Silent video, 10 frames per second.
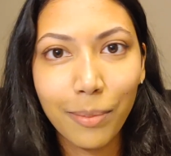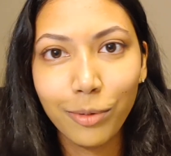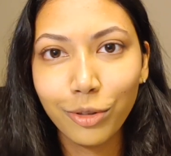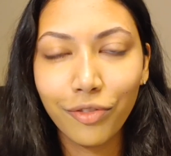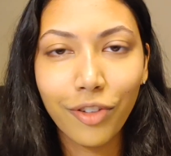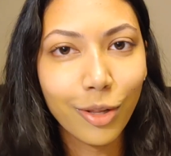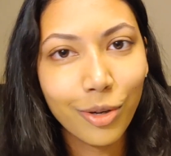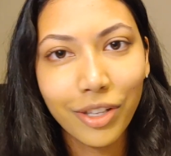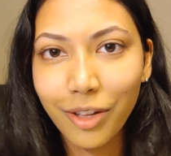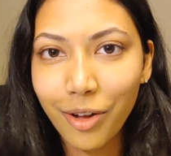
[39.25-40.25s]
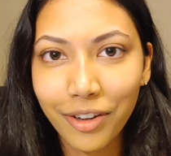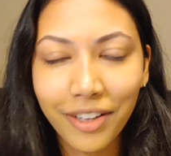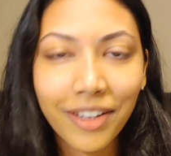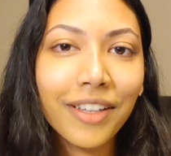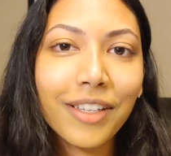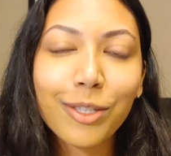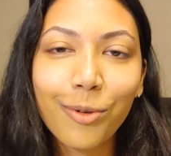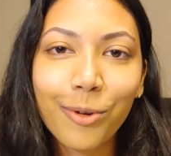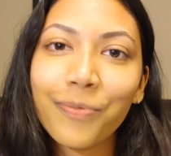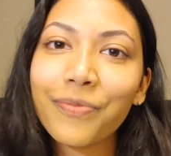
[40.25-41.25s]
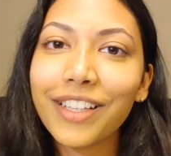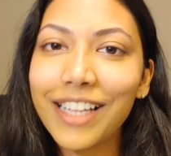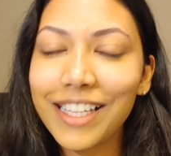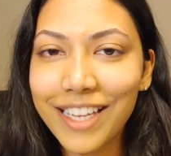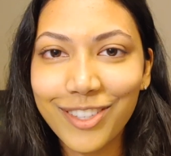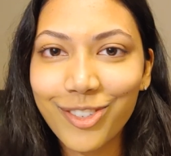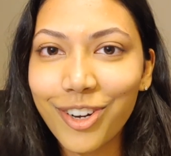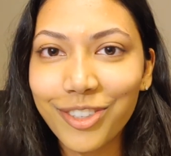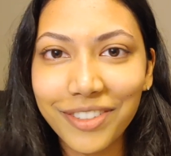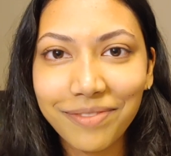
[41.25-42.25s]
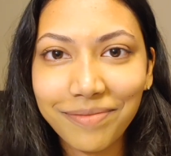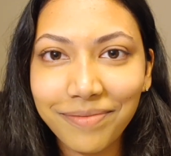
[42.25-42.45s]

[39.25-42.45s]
able to follow along. So let's get started.